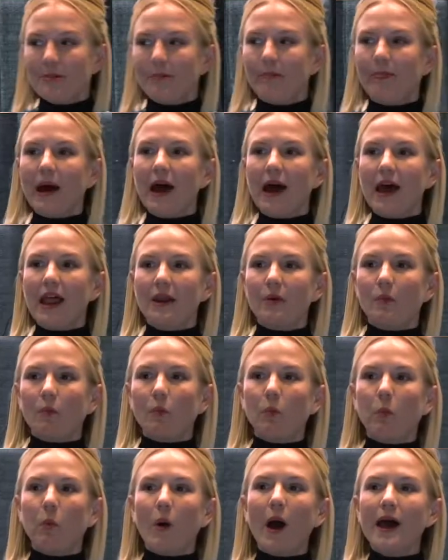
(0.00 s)
But
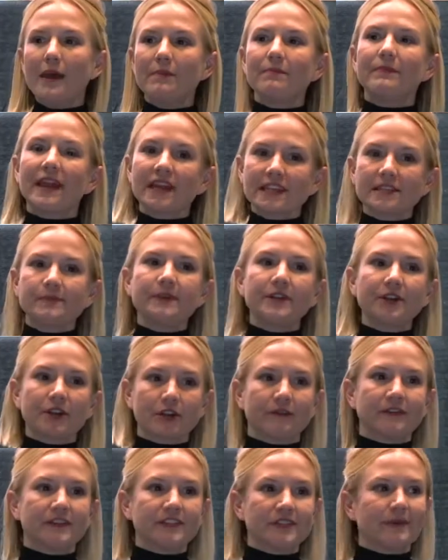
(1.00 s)
what makes me
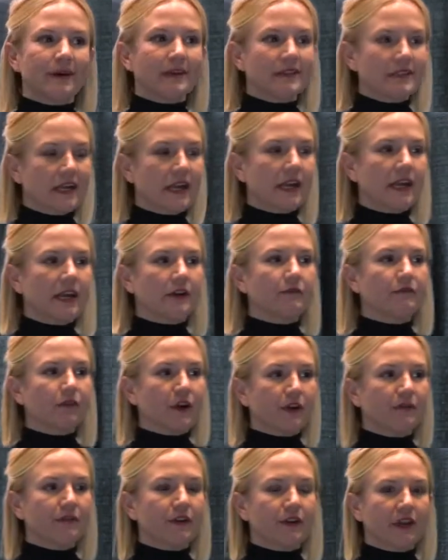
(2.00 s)
nervous about standing in
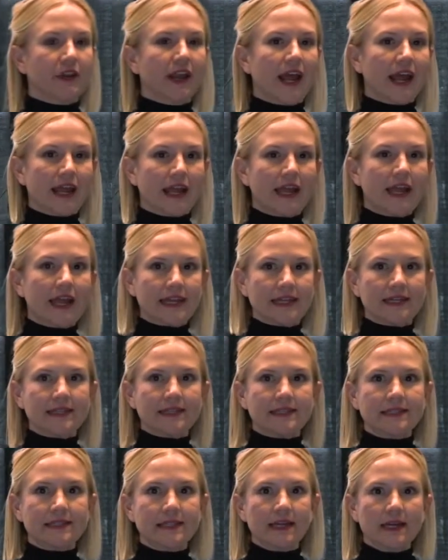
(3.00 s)
front of you today
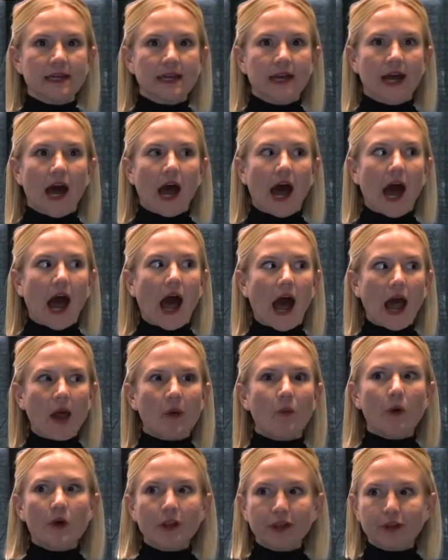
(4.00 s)
is I
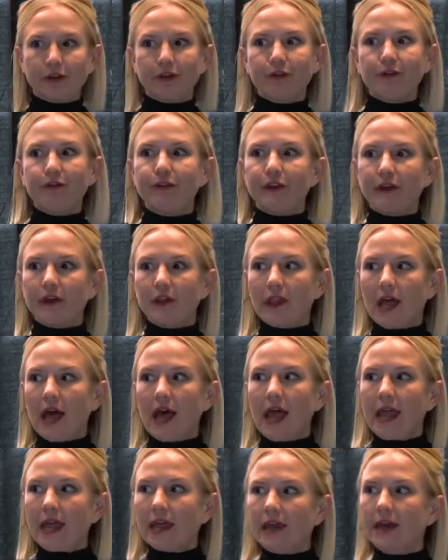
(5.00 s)
want you to feel
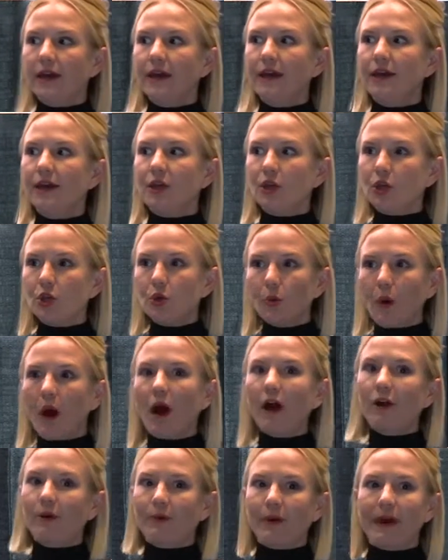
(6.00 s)
like you
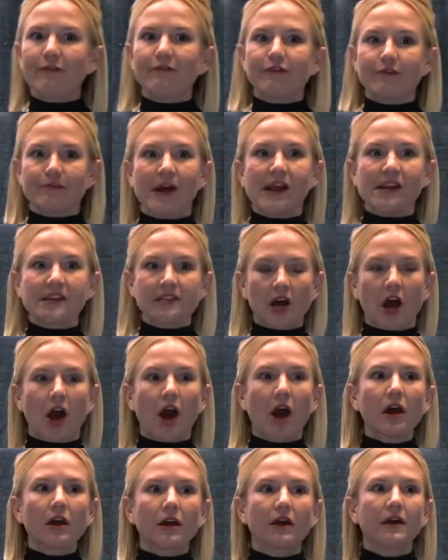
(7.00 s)
walk away from my
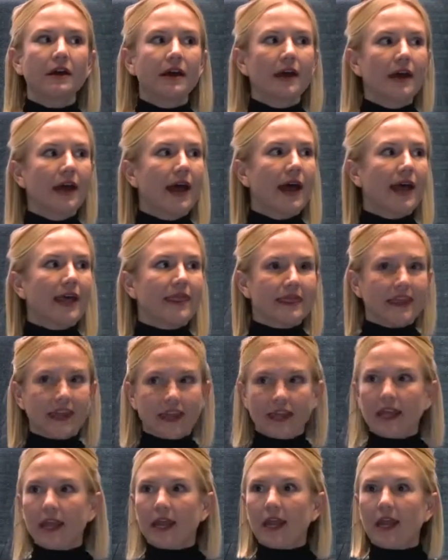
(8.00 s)
talk
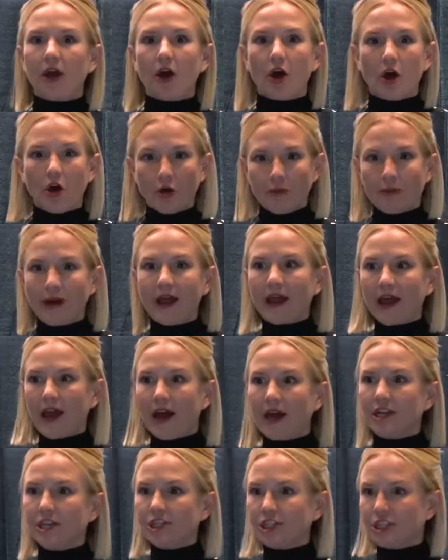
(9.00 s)
thinking, oh my
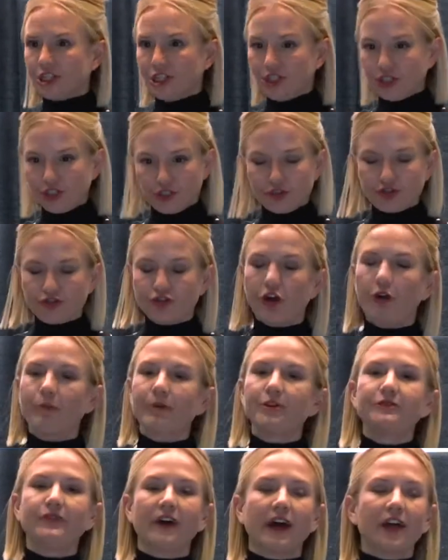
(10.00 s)
gosh, so
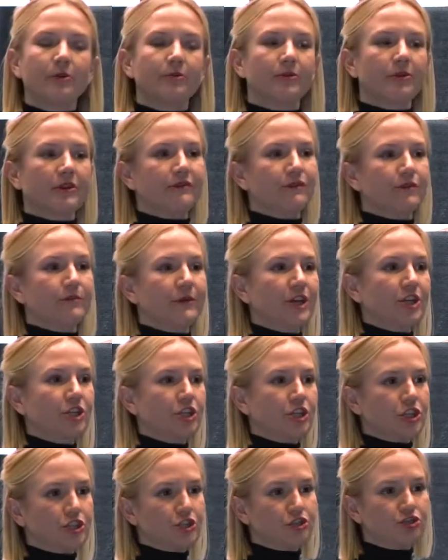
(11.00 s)
much valuable
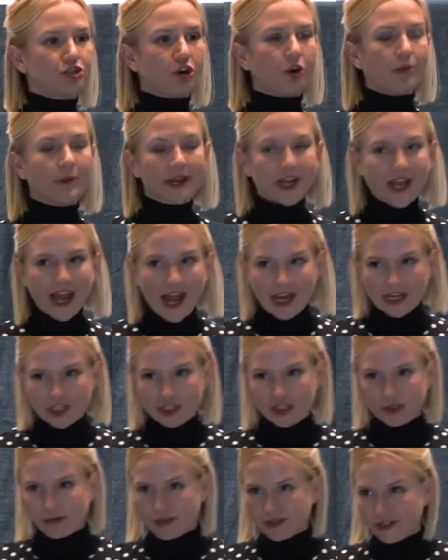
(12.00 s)
information, so many actionable